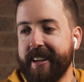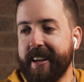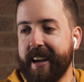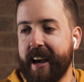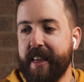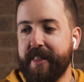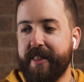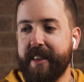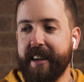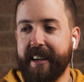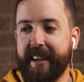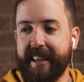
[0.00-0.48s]

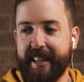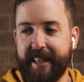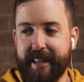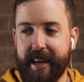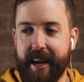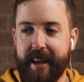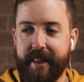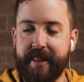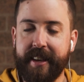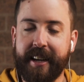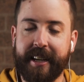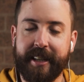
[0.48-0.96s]
I think
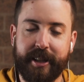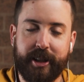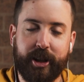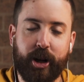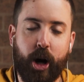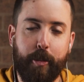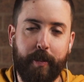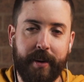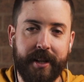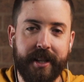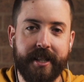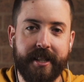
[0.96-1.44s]
it's
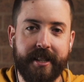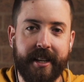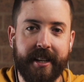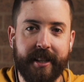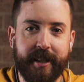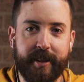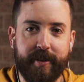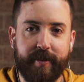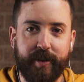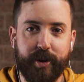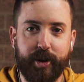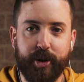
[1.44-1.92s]
common
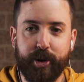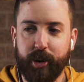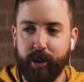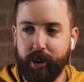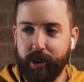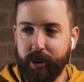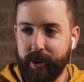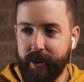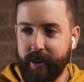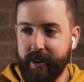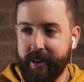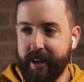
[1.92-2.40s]
sense for
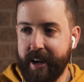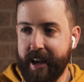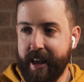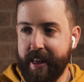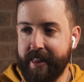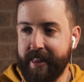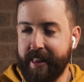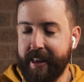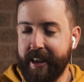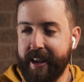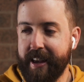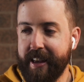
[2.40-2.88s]
sure.
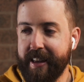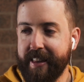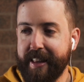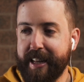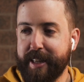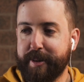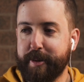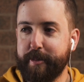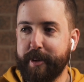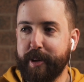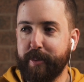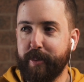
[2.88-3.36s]
And
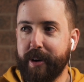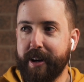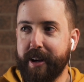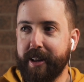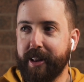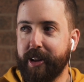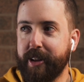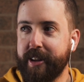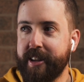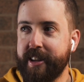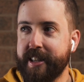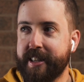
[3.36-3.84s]
that's probably why
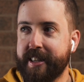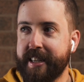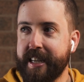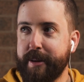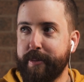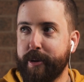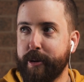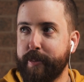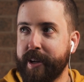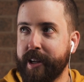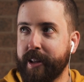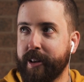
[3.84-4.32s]
you'd see
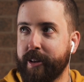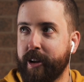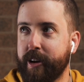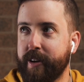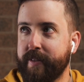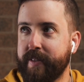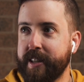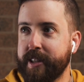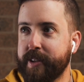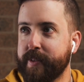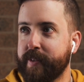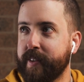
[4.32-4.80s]
probably a lot
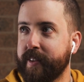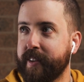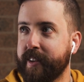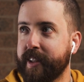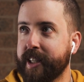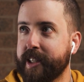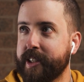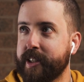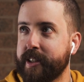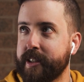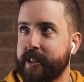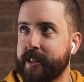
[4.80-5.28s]
of
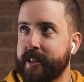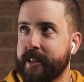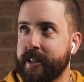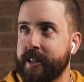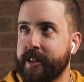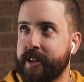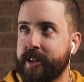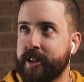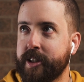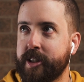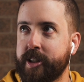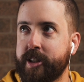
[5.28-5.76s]
influencers
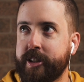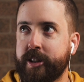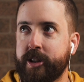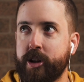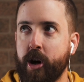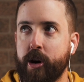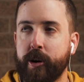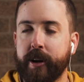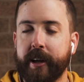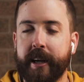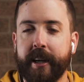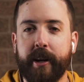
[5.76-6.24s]
that just
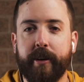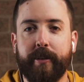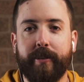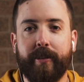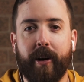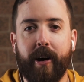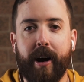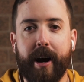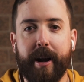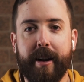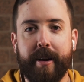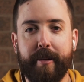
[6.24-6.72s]
don't get it
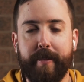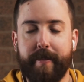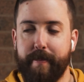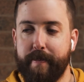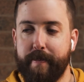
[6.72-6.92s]
right.